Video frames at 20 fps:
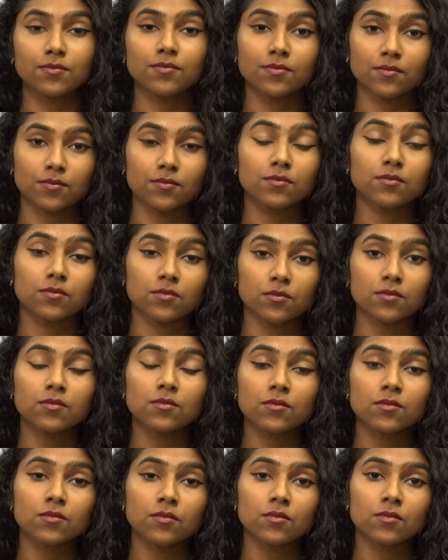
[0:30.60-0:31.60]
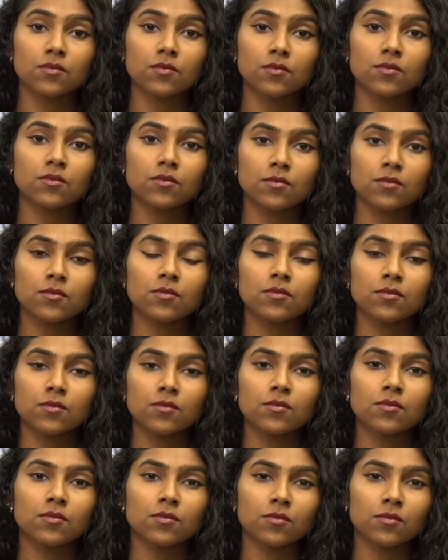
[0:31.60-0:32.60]
icon was described
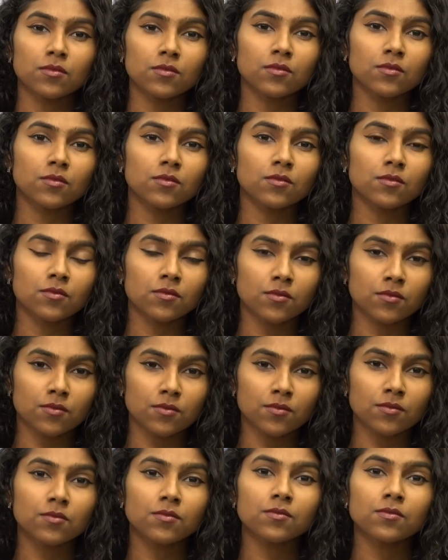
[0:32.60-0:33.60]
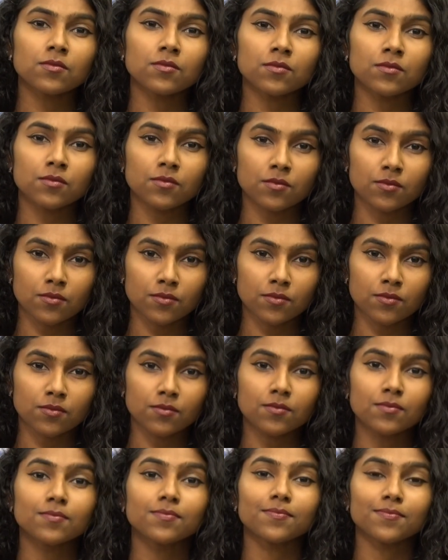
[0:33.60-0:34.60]
as the guitar player's guitar
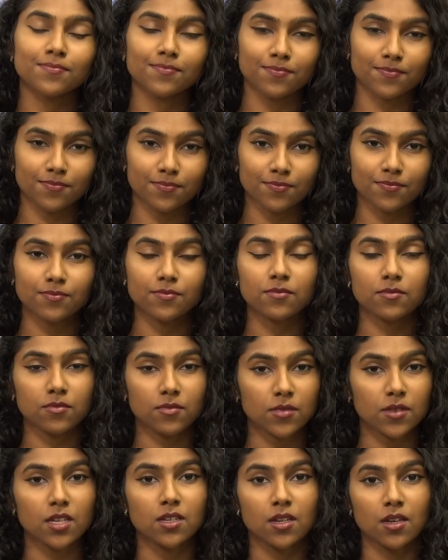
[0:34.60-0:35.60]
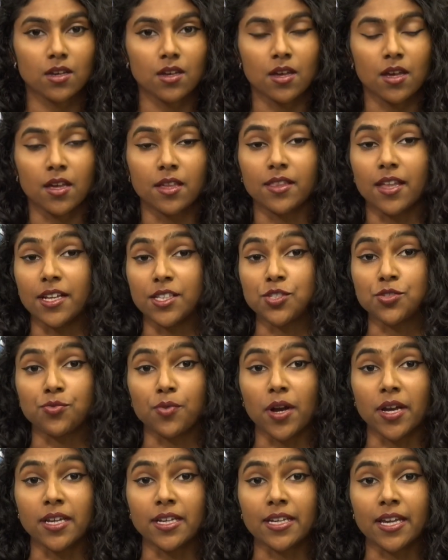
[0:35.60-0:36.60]
player. That's
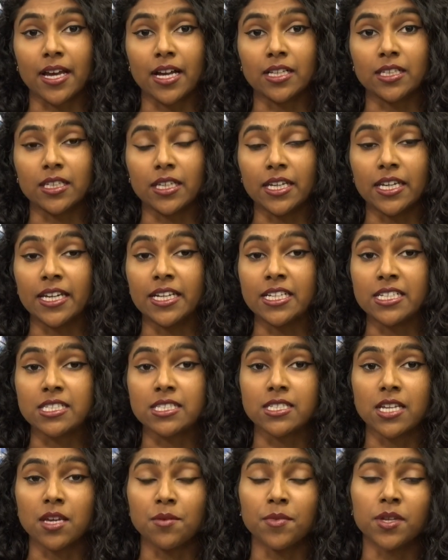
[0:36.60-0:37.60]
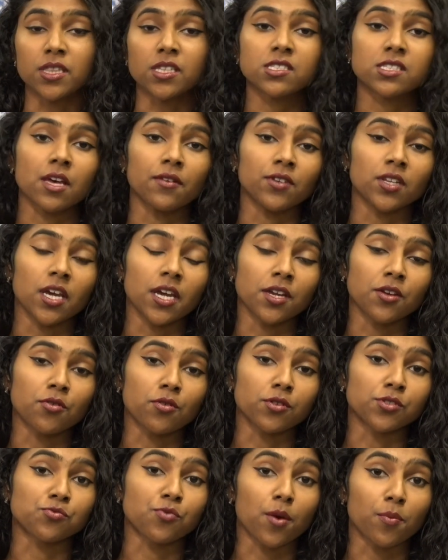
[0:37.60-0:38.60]
right, Kelly. In a statement, the
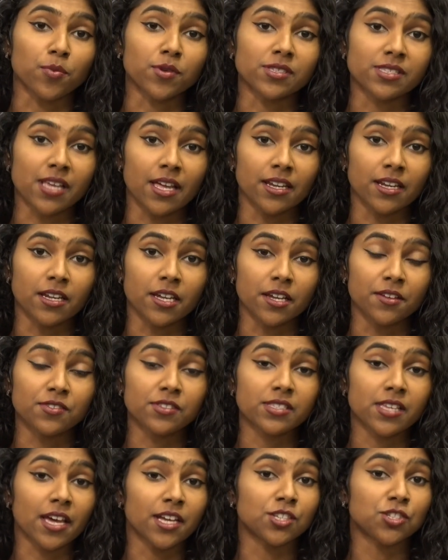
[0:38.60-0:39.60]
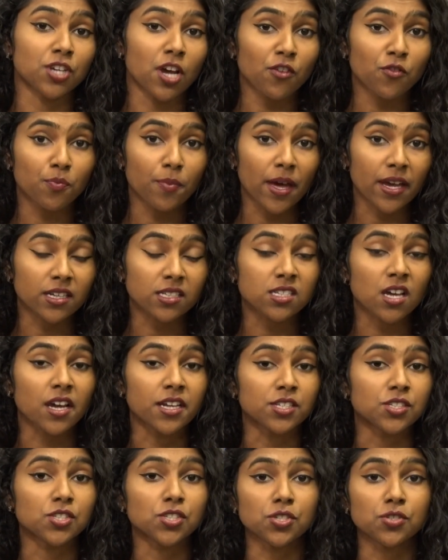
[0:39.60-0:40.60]
78-year-old's representative said Jeff Beck
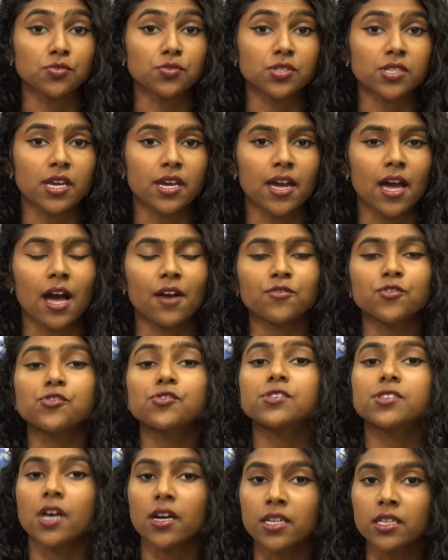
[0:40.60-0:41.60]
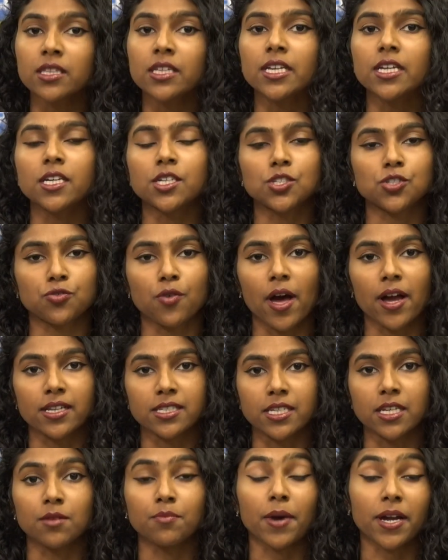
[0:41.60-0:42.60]
died Tuesday after suddenly
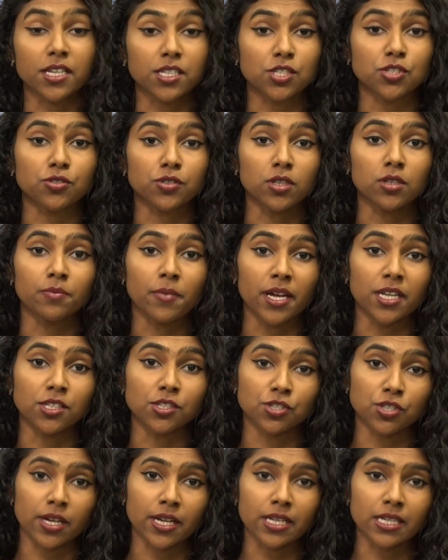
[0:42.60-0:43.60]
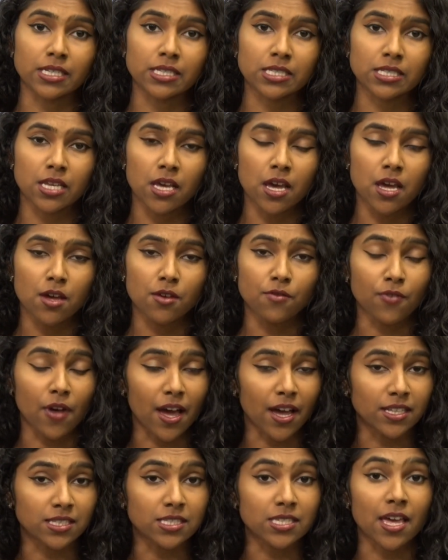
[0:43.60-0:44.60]
contracting bacterial meningitis.
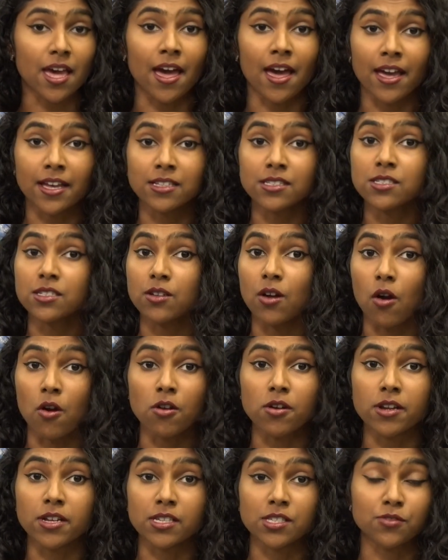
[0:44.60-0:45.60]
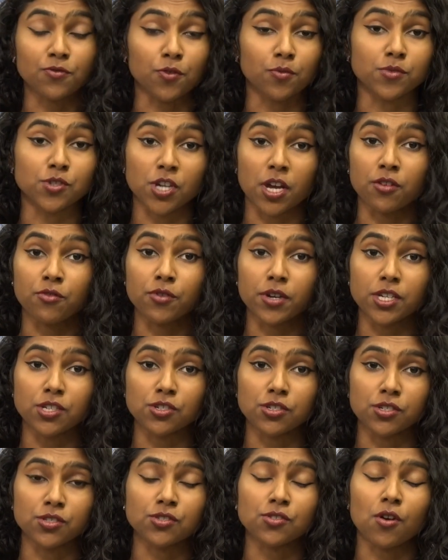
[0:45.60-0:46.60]
Fans and artists from
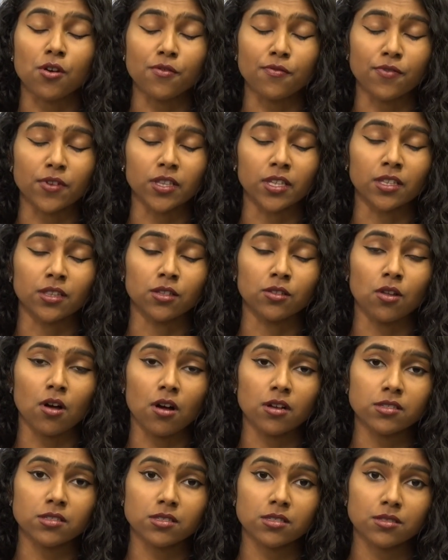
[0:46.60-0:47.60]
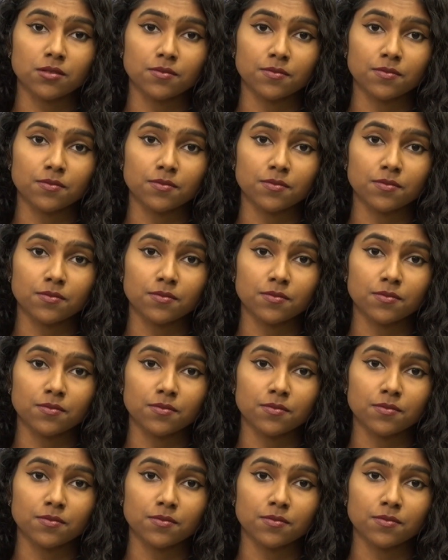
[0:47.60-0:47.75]
generations are feeling the loss.